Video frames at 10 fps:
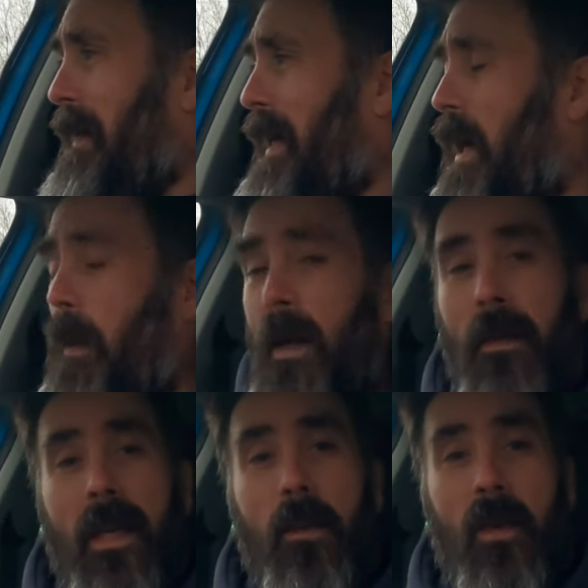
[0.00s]
ah oh well,
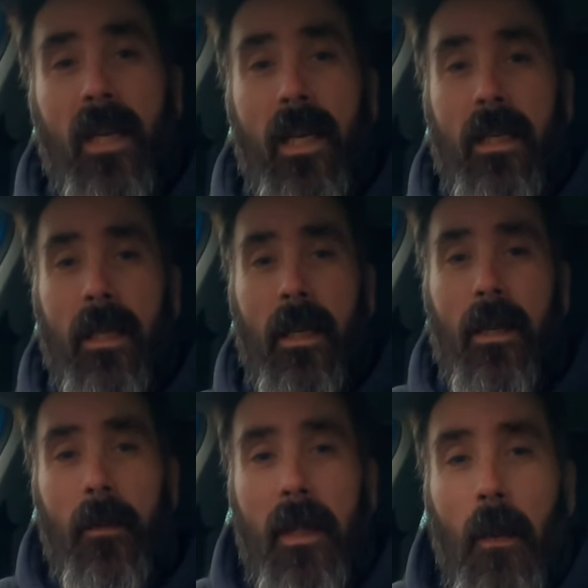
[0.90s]
it's what it is.
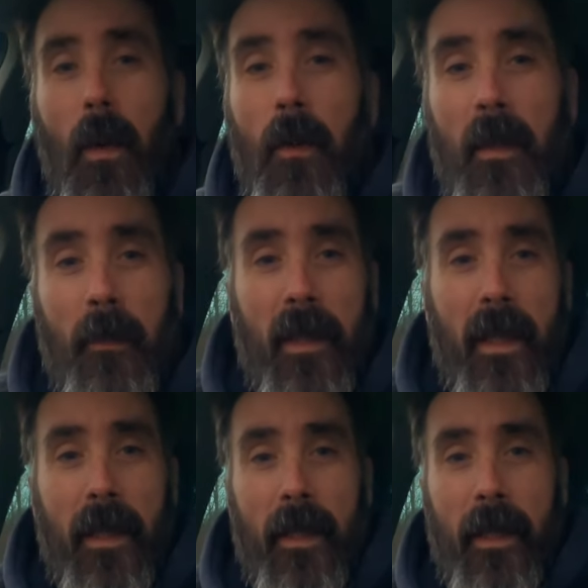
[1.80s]
I'm gonna go home in a
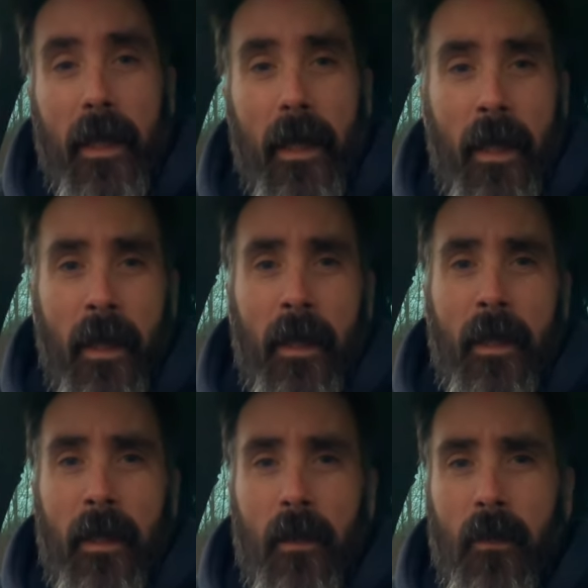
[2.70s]
minute and uh,
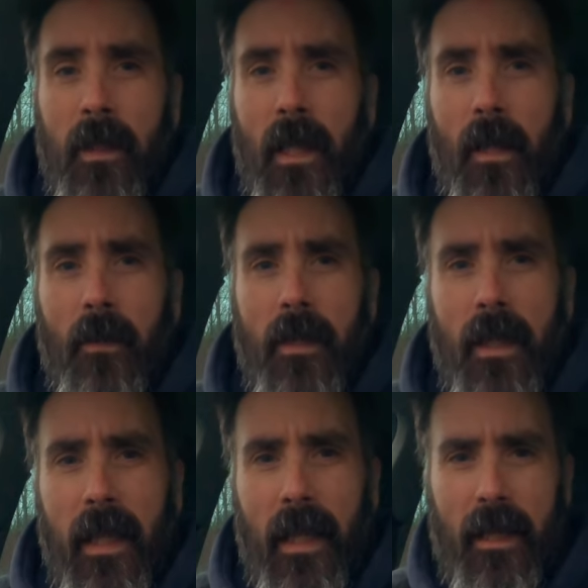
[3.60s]
go and say hello to the
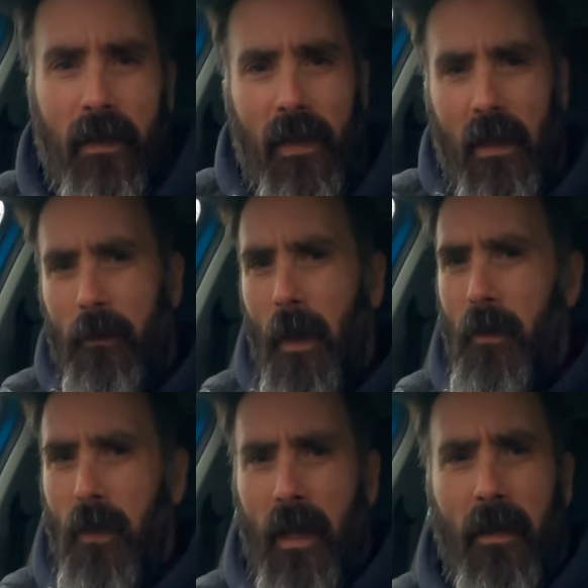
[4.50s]
kids. I think
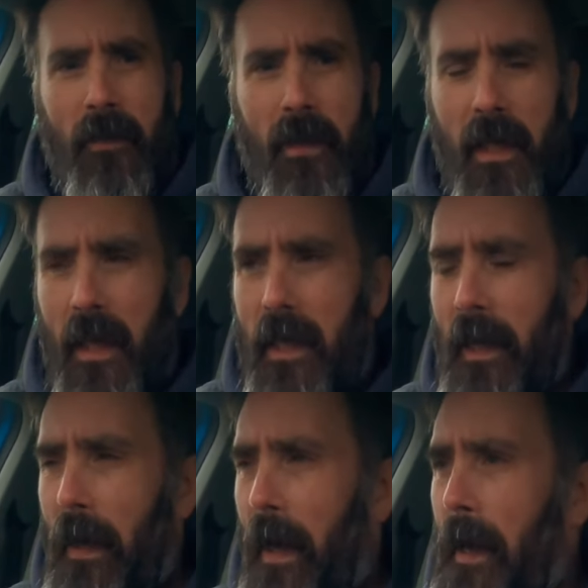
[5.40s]
Bo's gone out for the day
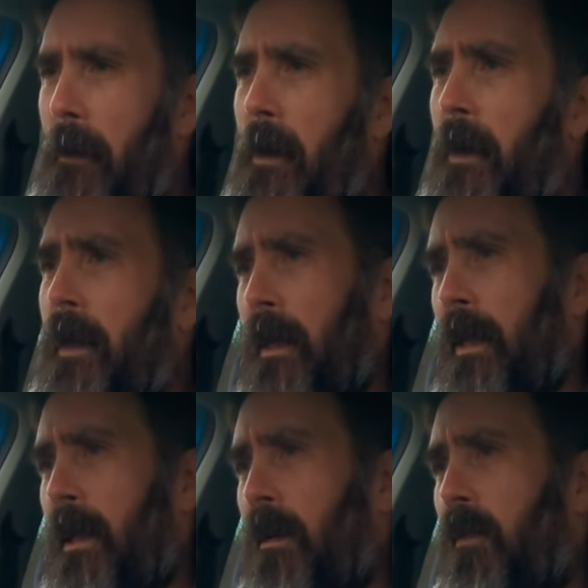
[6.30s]
uh,
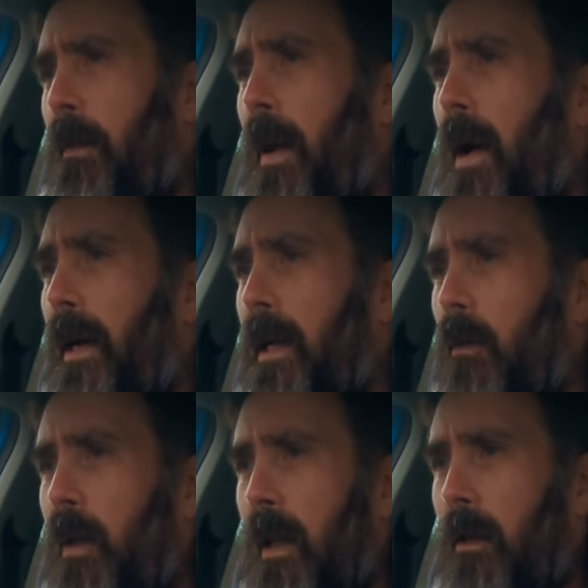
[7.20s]
for a party and
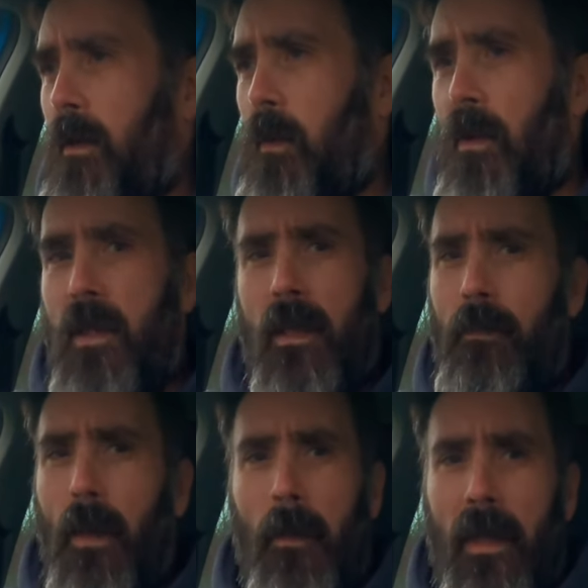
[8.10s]
Willow's watching
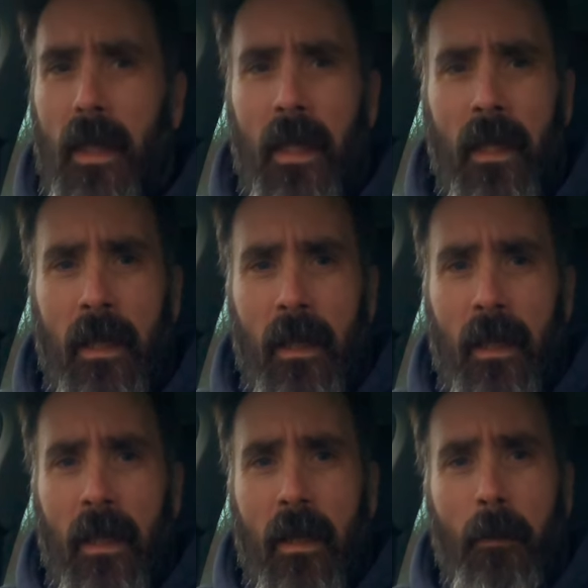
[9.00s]
probably
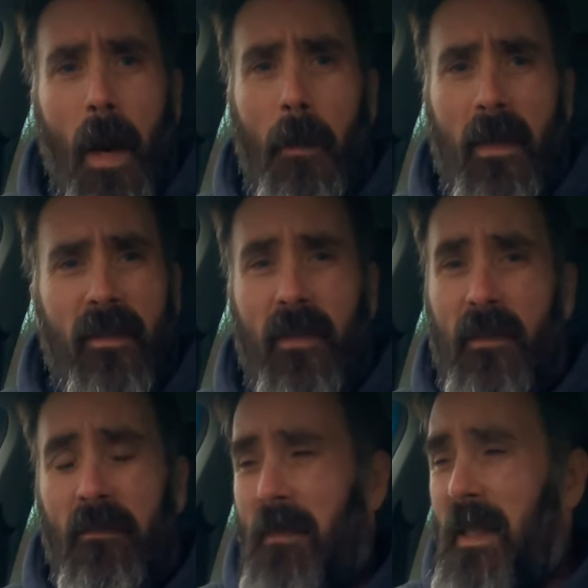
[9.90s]
Barbie
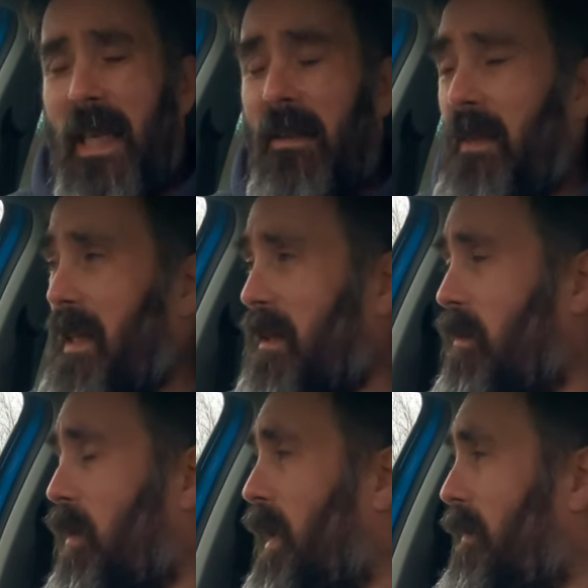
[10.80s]
TV or
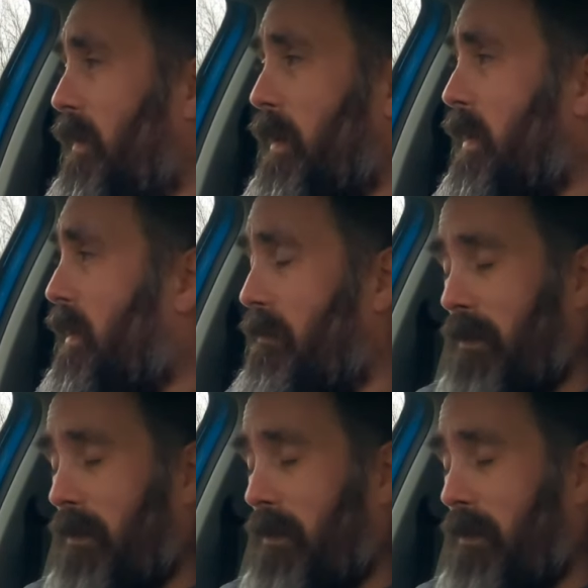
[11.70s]
whatever when she